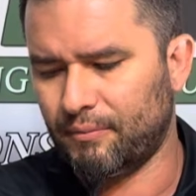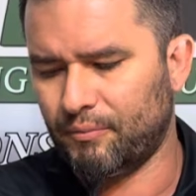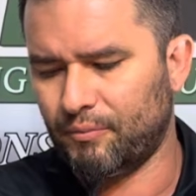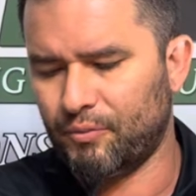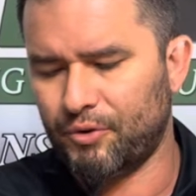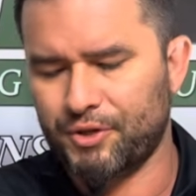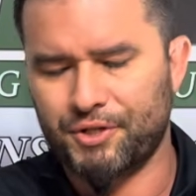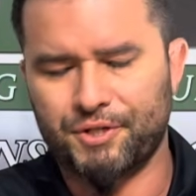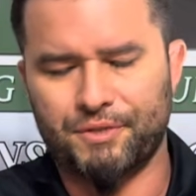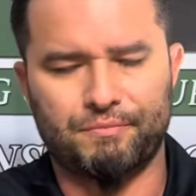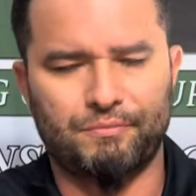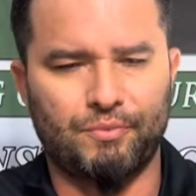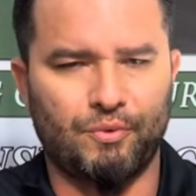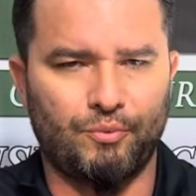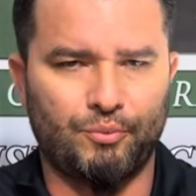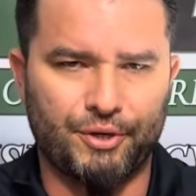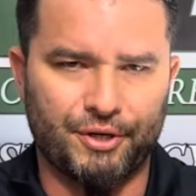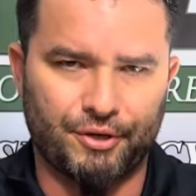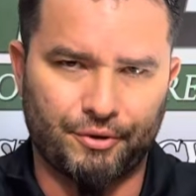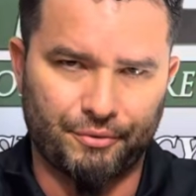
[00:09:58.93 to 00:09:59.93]
which
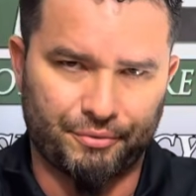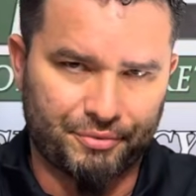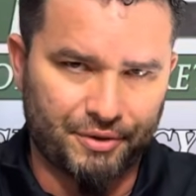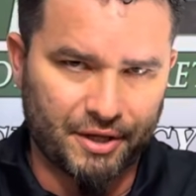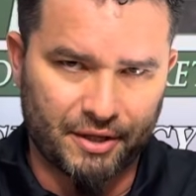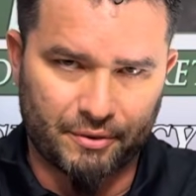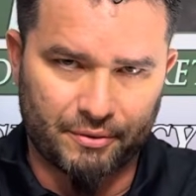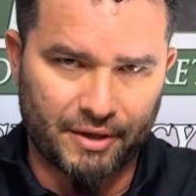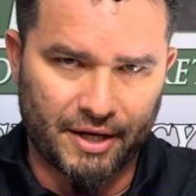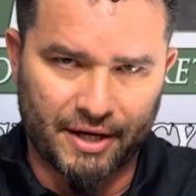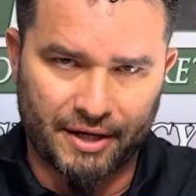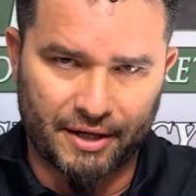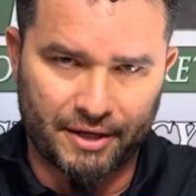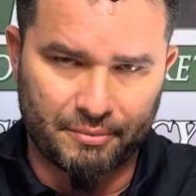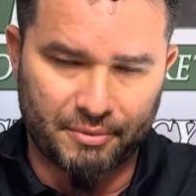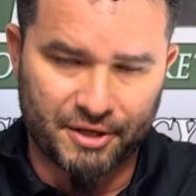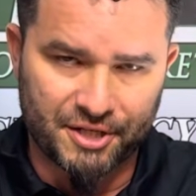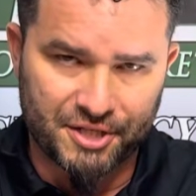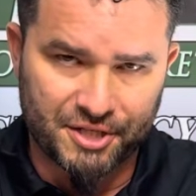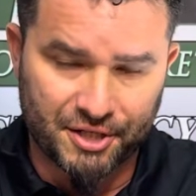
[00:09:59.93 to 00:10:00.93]
we don't think that
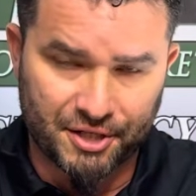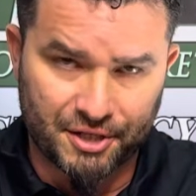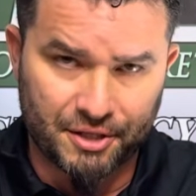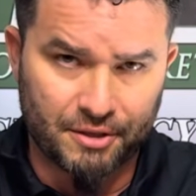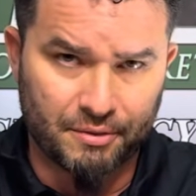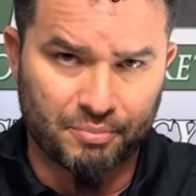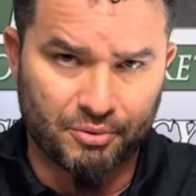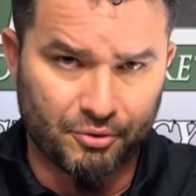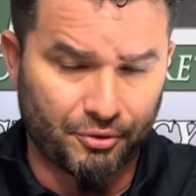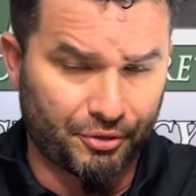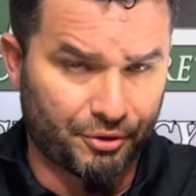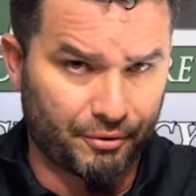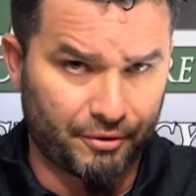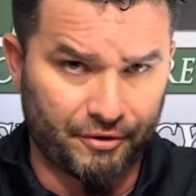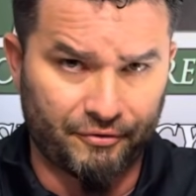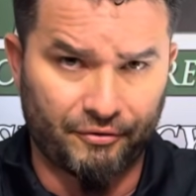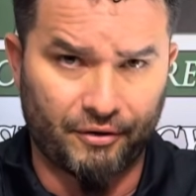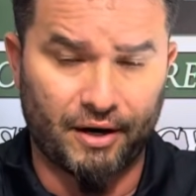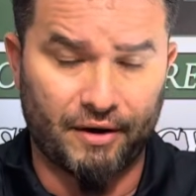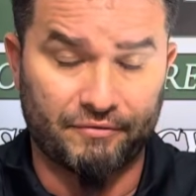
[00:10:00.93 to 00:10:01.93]
anybody's going to need to pull
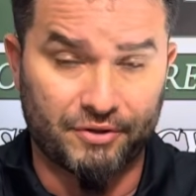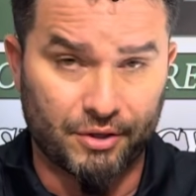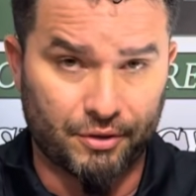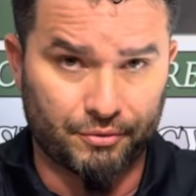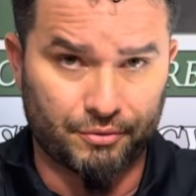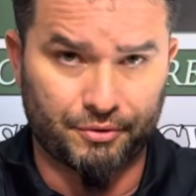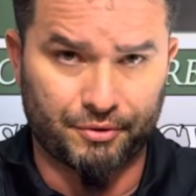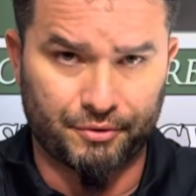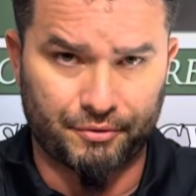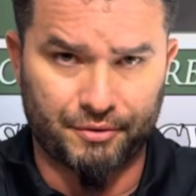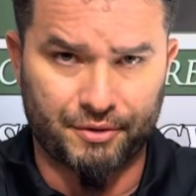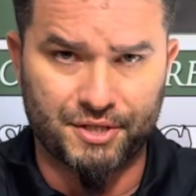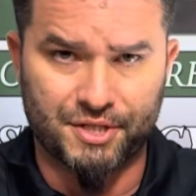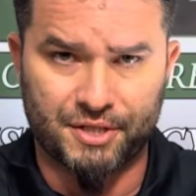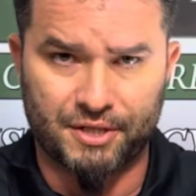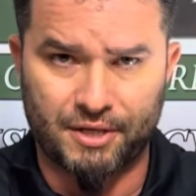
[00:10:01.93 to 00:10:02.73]
35 total degrees of